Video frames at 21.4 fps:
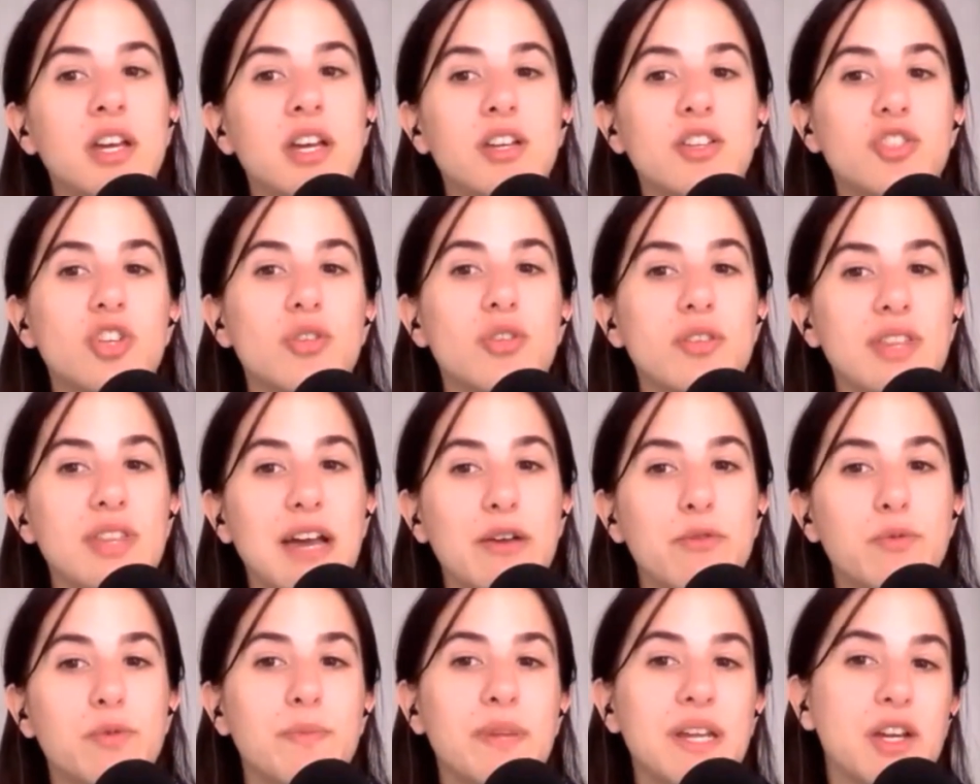so that there
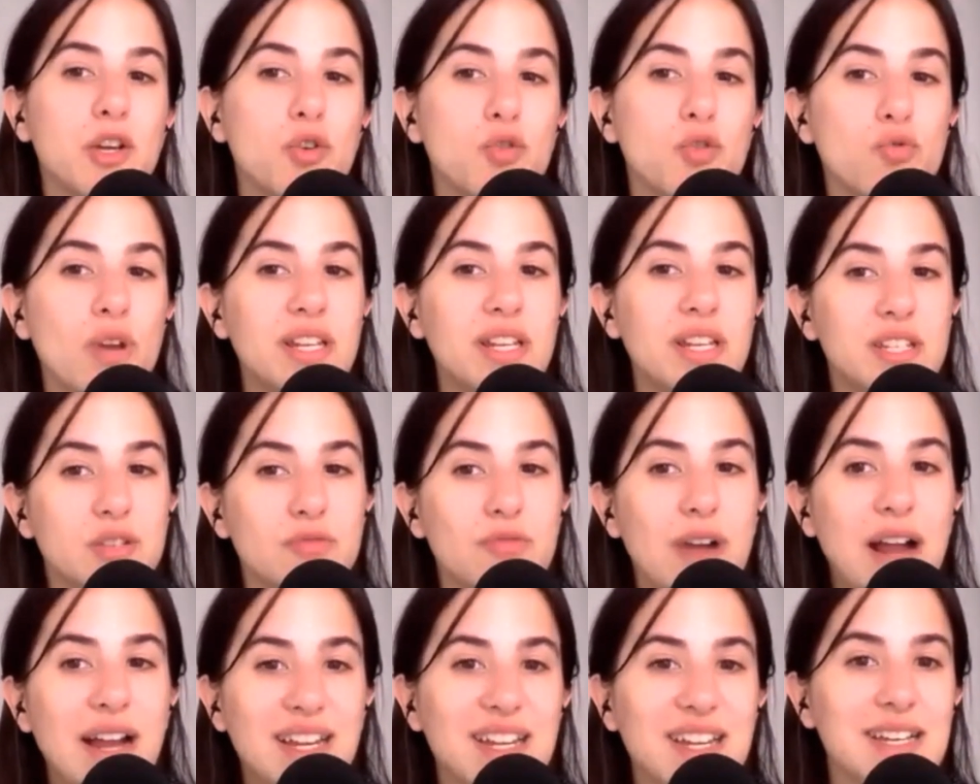would be a greater
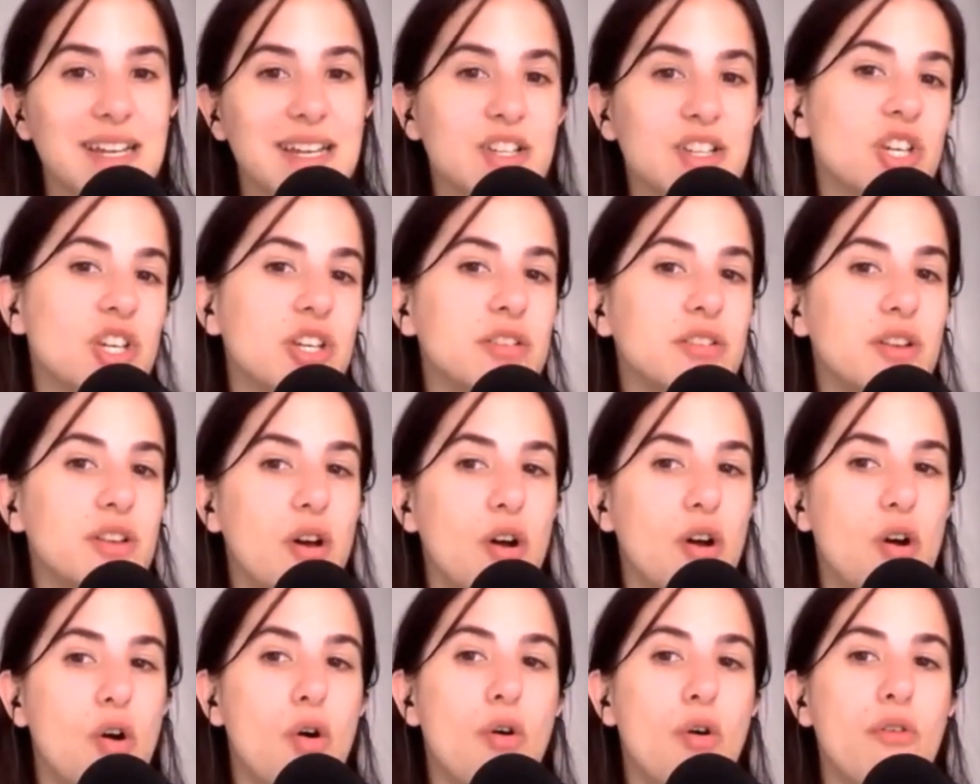recognition
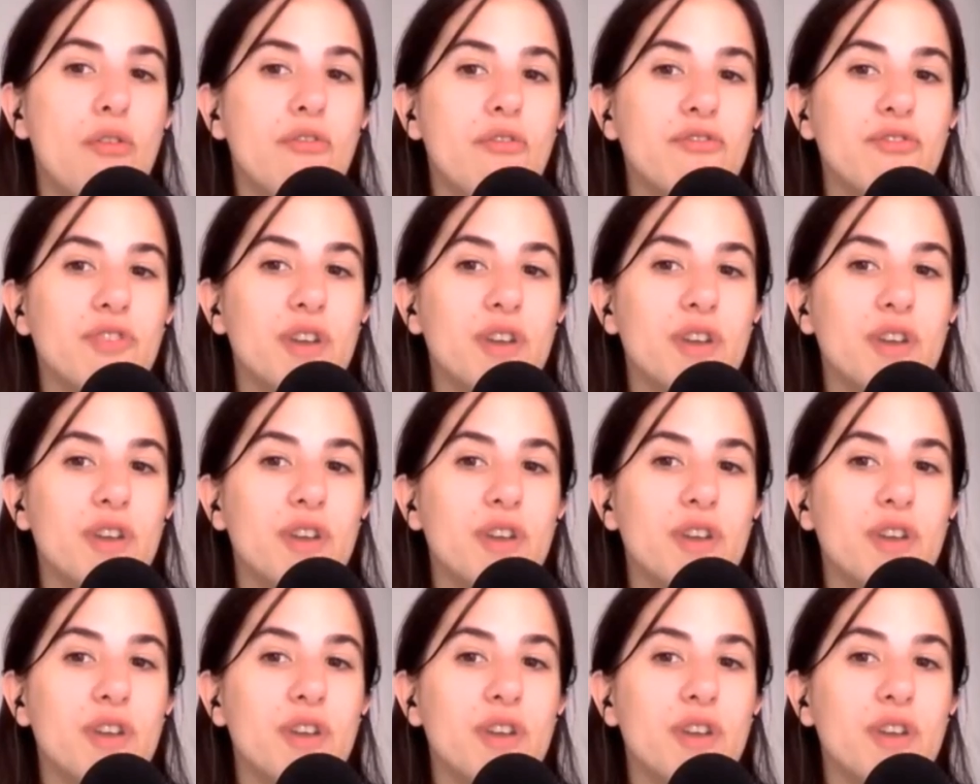of